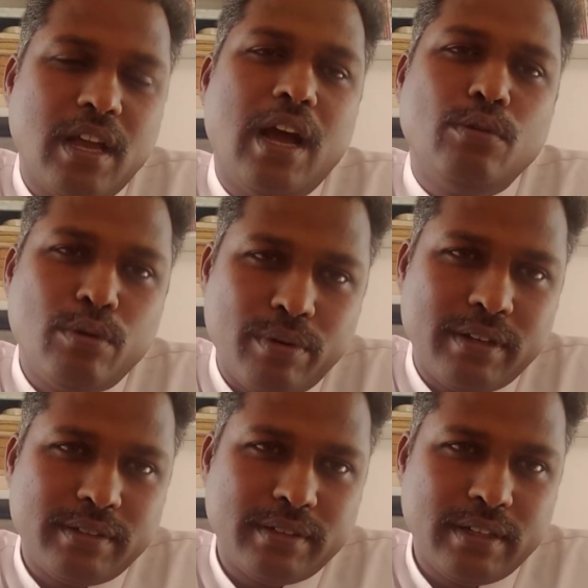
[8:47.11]

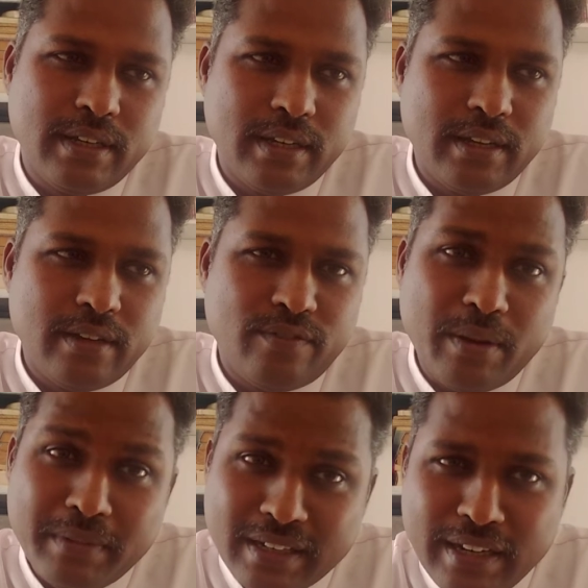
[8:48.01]
However,
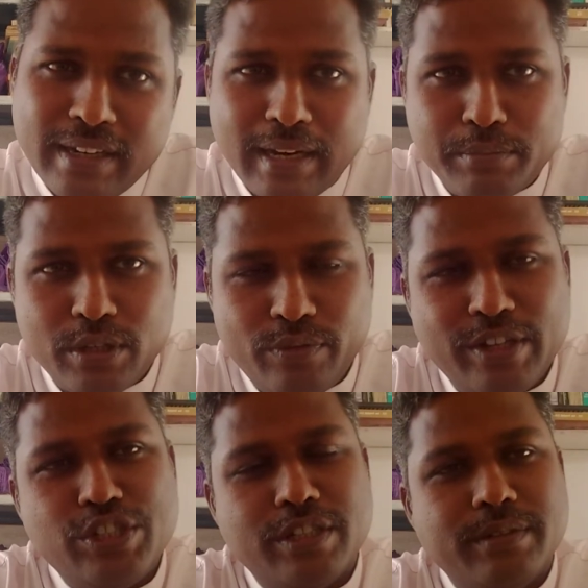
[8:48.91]
from the clinical
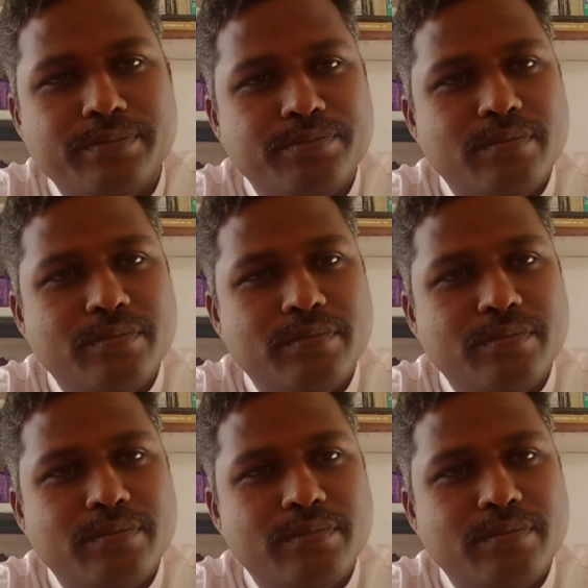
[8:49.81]
observation,